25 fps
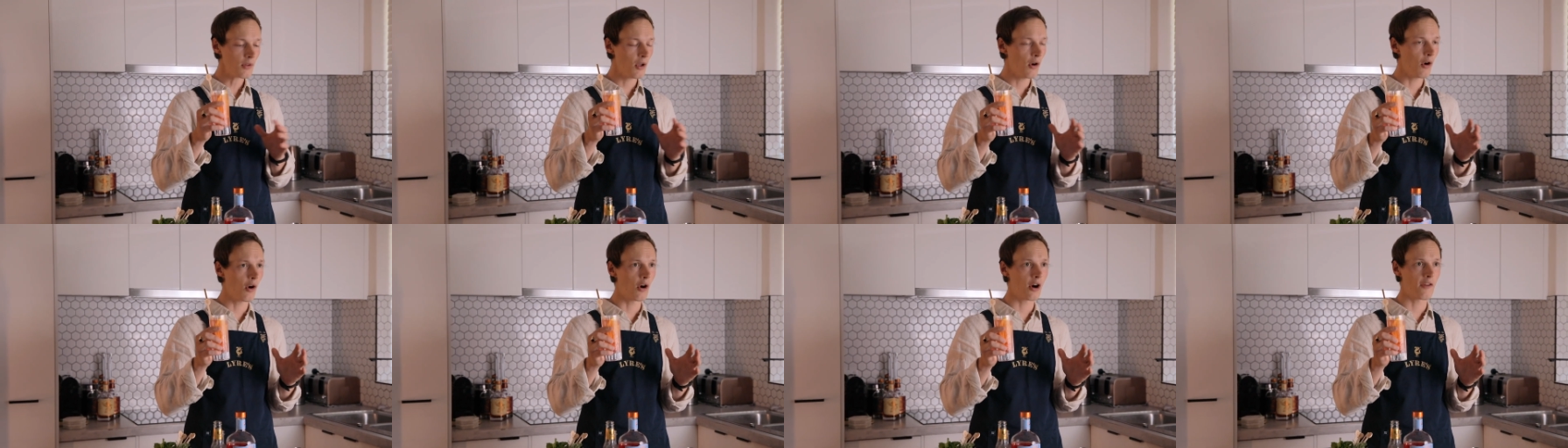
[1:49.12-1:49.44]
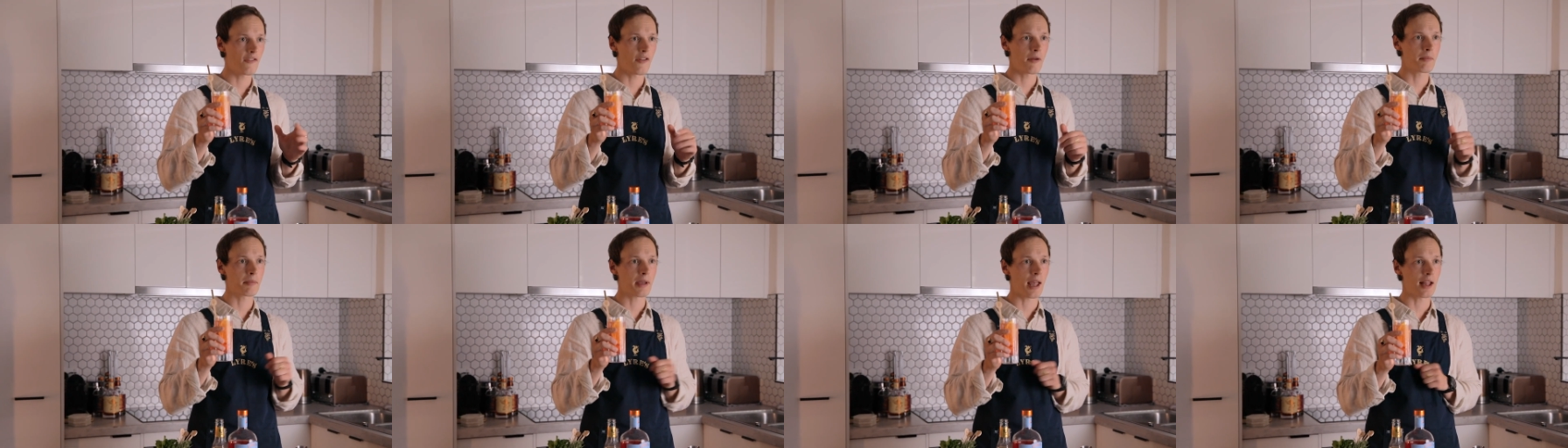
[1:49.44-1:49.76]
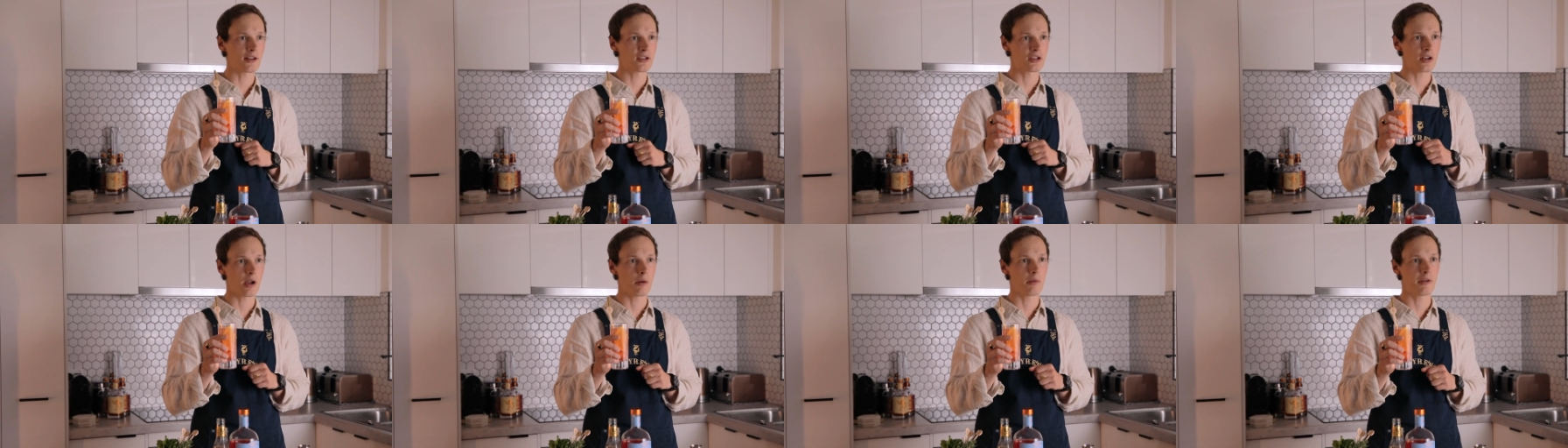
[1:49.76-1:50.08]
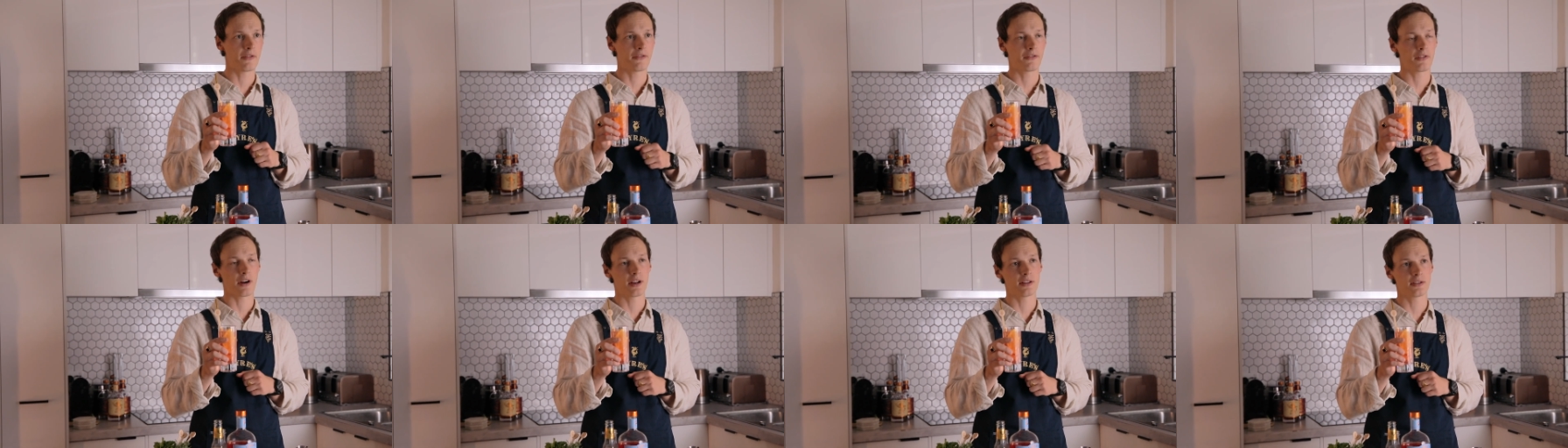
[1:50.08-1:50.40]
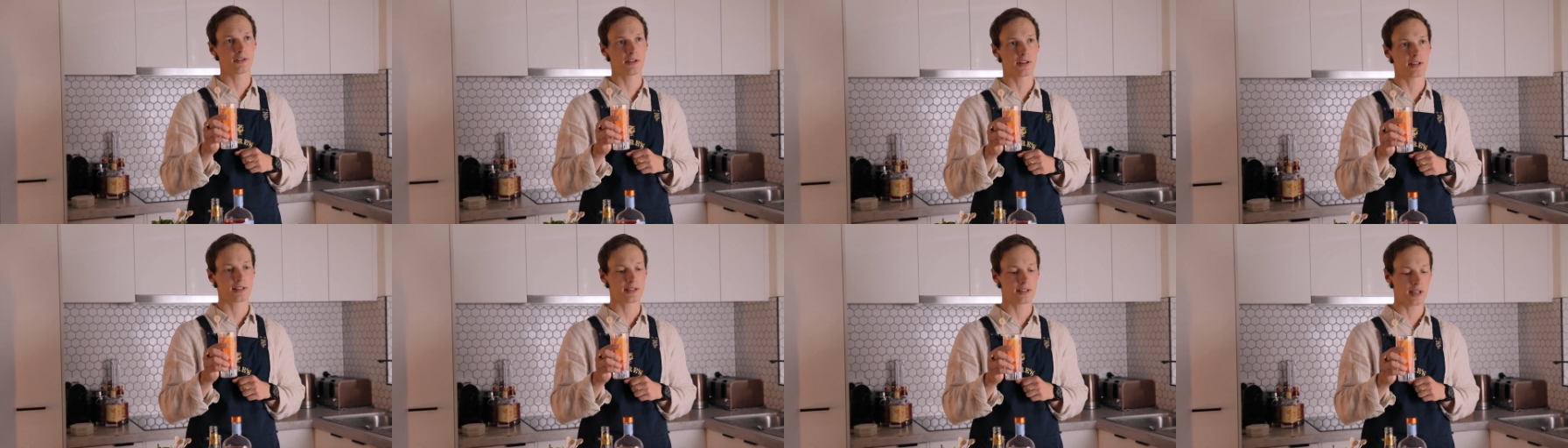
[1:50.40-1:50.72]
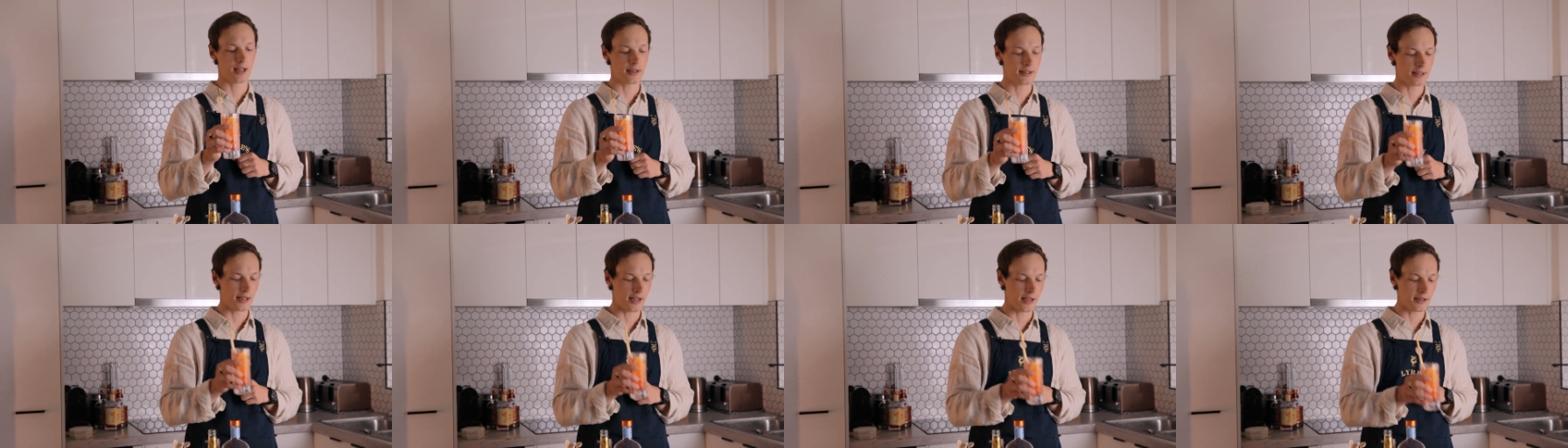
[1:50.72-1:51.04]
or if I'm catching up with friends on a
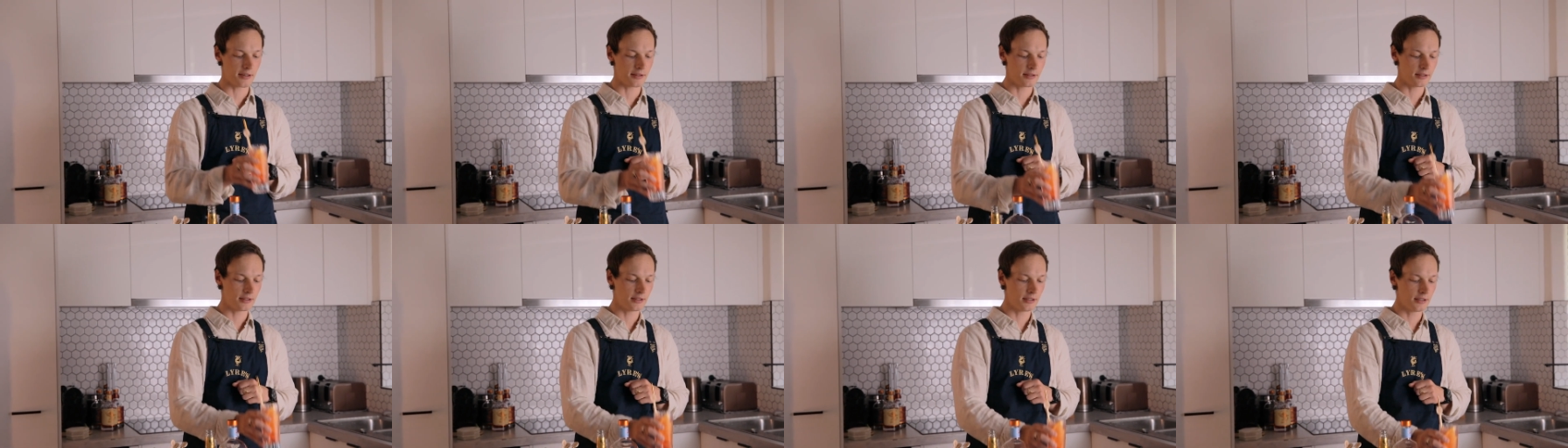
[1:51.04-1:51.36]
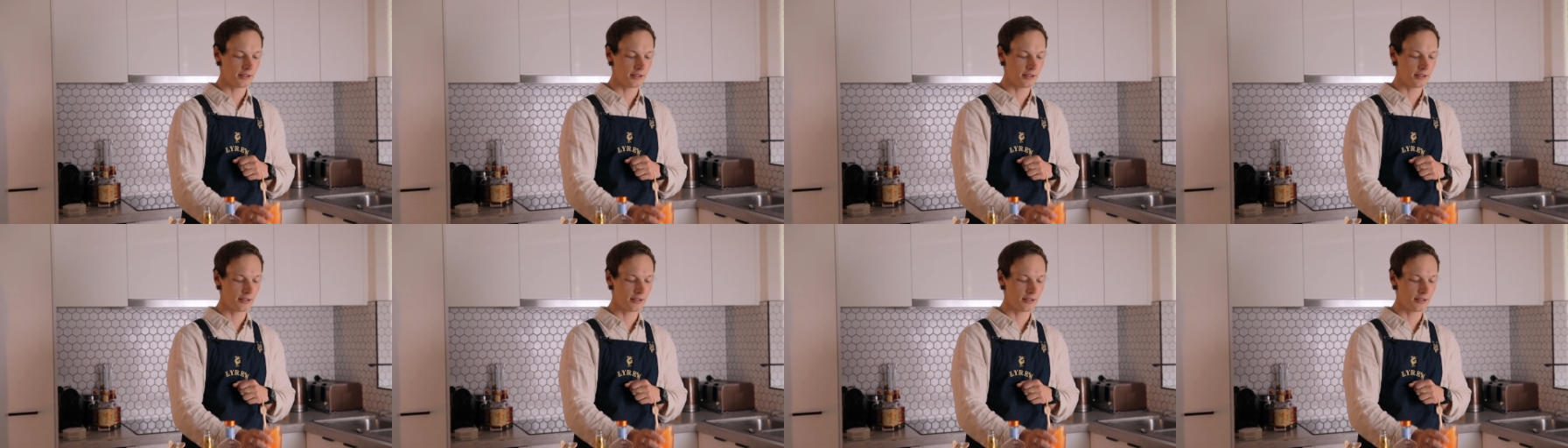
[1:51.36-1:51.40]
Sunday.